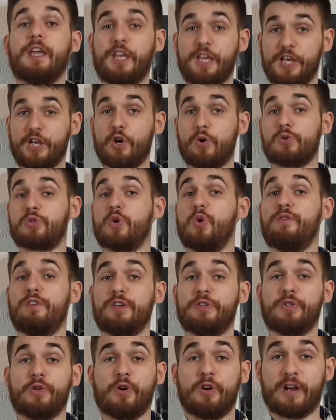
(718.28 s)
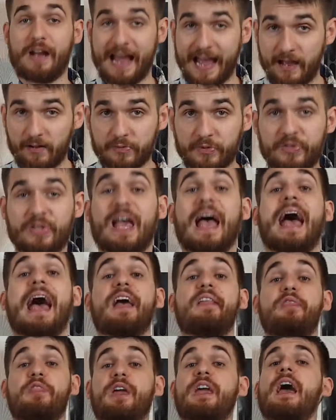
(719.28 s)
He goes over to her house,
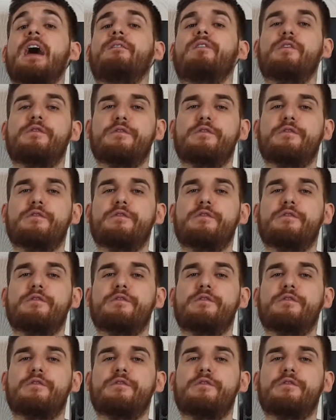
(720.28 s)
and they have a